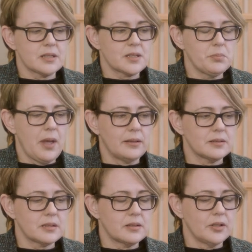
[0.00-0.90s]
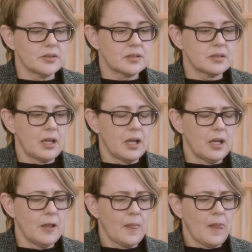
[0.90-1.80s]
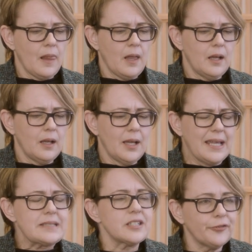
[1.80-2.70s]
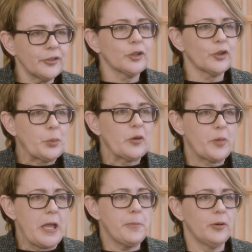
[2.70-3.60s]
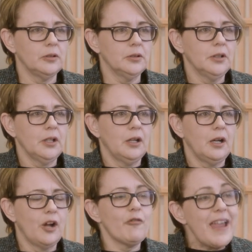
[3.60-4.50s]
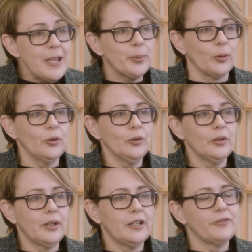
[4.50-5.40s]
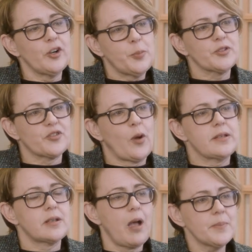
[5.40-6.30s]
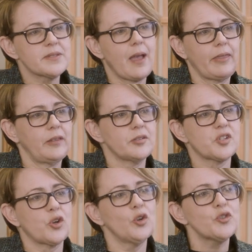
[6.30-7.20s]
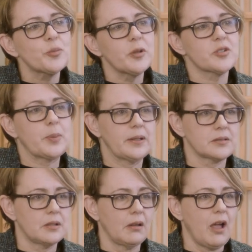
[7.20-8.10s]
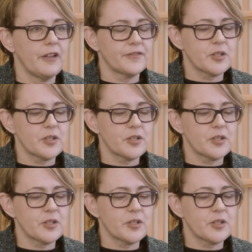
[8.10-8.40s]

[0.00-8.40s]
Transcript: has meant that a different group of people are able, in a very positive way, to come together, to contribute to political life,